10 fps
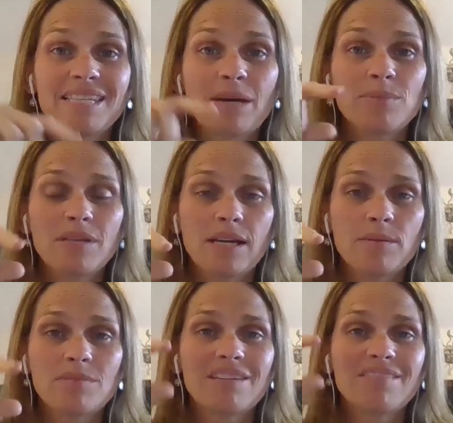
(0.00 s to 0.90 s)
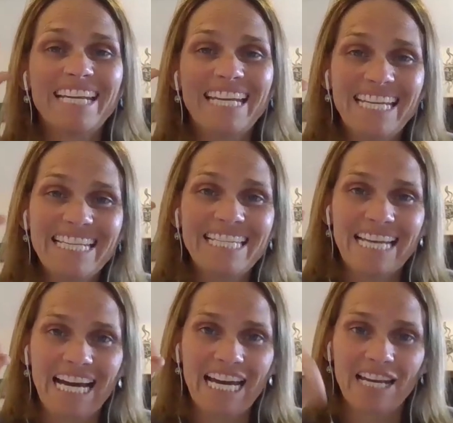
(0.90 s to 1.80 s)
sometimes even
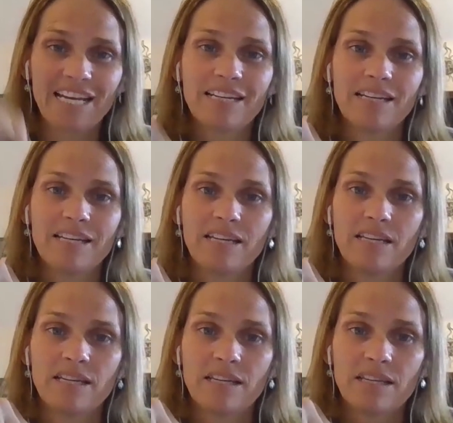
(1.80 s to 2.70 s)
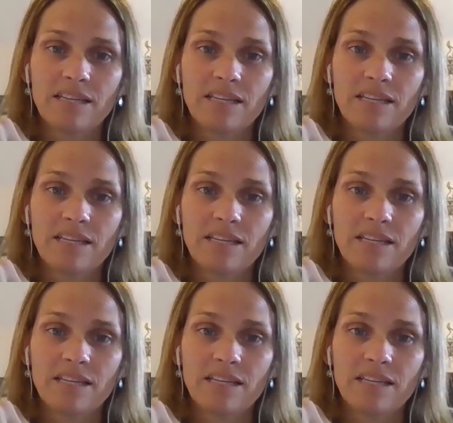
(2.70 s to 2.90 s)
inside the